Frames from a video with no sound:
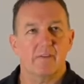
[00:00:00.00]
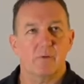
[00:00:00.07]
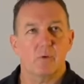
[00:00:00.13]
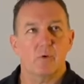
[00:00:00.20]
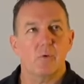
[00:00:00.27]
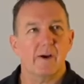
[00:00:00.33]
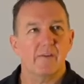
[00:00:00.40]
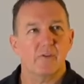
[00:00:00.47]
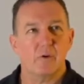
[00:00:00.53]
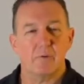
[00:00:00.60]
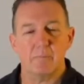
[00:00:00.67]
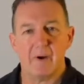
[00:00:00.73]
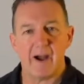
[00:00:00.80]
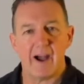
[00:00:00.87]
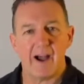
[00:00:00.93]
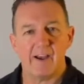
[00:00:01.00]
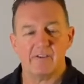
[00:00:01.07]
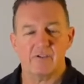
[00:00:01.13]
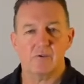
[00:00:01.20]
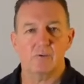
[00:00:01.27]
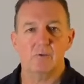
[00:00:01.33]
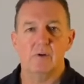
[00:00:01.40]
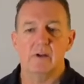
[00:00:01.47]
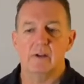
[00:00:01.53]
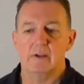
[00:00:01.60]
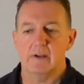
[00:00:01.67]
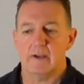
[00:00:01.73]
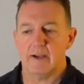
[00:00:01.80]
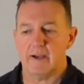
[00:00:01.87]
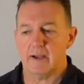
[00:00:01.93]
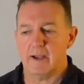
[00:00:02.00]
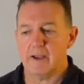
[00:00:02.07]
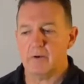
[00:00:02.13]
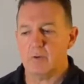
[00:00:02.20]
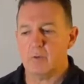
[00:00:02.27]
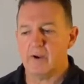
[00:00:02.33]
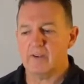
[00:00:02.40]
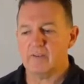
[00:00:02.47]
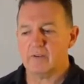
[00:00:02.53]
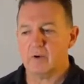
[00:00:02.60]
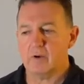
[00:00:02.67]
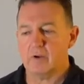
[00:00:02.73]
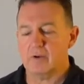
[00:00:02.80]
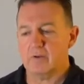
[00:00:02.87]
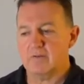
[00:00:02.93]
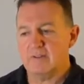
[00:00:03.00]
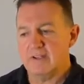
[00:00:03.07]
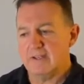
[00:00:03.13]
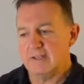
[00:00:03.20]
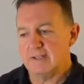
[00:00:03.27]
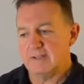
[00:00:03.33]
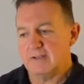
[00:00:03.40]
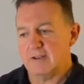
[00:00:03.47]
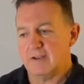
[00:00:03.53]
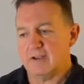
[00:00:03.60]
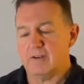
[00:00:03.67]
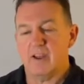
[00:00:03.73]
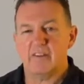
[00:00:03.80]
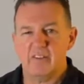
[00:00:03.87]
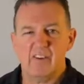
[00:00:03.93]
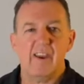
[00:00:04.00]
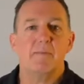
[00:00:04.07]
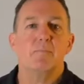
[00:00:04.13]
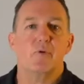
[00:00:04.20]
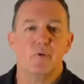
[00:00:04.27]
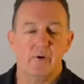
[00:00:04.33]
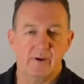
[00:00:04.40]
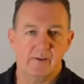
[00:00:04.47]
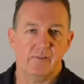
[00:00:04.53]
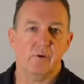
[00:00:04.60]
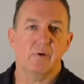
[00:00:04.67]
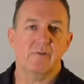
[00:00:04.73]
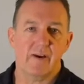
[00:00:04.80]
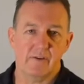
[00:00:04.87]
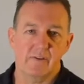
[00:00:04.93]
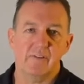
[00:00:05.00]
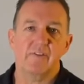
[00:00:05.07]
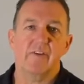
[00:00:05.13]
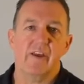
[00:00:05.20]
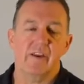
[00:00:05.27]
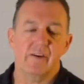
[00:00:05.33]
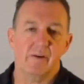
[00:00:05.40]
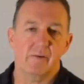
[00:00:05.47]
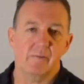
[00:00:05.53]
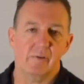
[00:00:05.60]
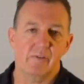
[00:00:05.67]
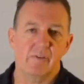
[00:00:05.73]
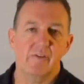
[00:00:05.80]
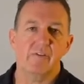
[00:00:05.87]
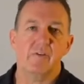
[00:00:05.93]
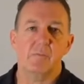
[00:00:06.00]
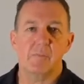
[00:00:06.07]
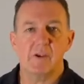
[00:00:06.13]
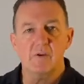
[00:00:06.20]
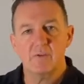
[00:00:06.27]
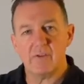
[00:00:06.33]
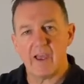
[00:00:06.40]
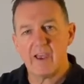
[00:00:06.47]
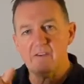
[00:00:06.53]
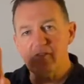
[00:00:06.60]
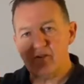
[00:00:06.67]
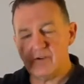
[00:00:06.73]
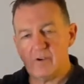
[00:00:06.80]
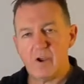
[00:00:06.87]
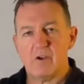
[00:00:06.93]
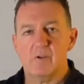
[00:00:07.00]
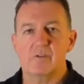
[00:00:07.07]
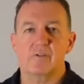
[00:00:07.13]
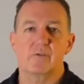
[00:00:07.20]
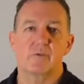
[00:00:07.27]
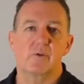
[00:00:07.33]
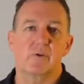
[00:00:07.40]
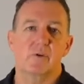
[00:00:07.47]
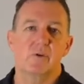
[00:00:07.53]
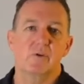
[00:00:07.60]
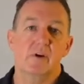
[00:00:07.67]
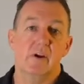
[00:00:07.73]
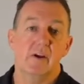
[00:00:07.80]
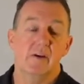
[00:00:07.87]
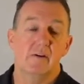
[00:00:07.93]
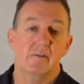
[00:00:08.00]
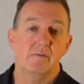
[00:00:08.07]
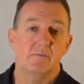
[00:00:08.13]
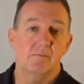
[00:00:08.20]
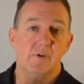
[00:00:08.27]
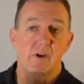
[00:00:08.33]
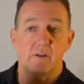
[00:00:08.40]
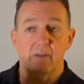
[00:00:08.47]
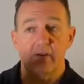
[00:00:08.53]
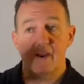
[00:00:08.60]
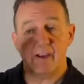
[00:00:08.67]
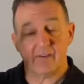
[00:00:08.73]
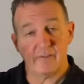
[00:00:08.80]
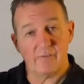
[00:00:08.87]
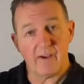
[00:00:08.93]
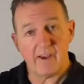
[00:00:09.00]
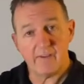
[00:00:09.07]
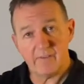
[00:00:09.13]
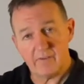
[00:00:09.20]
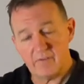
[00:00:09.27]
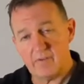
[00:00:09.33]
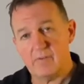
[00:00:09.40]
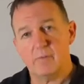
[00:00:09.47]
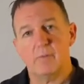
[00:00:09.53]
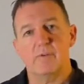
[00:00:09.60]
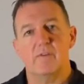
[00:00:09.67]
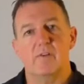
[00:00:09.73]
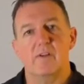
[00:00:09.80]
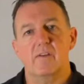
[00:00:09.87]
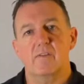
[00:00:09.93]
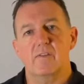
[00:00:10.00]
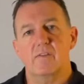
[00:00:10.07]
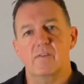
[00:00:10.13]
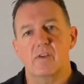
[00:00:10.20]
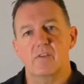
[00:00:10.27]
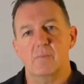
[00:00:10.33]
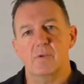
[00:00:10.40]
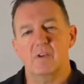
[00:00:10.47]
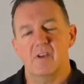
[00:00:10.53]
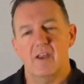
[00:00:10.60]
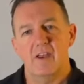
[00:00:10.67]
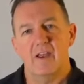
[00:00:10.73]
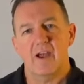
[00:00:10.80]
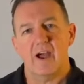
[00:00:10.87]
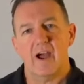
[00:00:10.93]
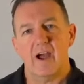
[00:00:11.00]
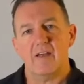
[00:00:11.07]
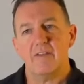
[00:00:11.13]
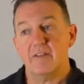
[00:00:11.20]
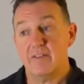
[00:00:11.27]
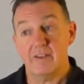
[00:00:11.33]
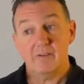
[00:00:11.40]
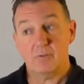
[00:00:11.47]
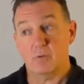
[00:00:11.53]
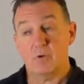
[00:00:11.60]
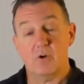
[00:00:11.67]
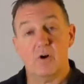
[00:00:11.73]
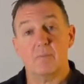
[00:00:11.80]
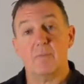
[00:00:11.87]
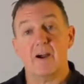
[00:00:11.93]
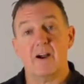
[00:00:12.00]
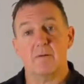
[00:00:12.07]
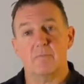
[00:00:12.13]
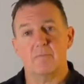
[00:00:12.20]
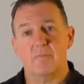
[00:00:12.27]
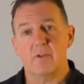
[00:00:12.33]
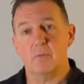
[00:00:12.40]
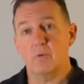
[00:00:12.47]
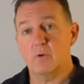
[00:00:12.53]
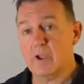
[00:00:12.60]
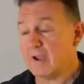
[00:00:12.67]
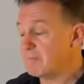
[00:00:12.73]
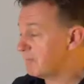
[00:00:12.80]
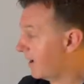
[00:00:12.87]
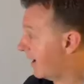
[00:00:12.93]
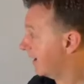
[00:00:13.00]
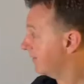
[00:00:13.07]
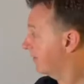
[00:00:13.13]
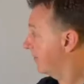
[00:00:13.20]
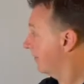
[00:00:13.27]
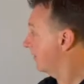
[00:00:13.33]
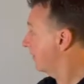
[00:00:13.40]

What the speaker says: are always sort of partial and always kind of a temporary sort of understanding of the system, because as you go through, the next phases in the resilience assessment, other things will crop up that will come back to,